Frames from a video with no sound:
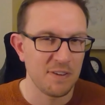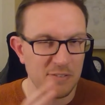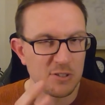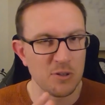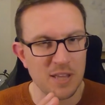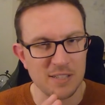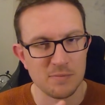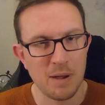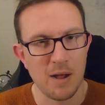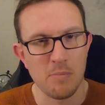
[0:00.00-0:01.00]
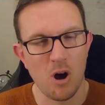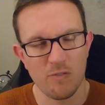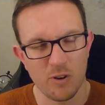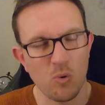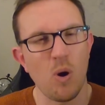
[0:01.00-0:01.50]
£52,000
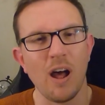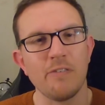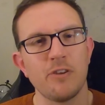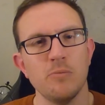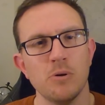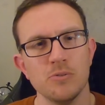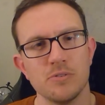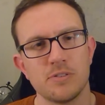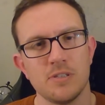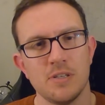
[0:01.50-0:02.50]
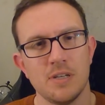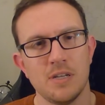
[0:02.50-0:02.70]
mark for quite a few months.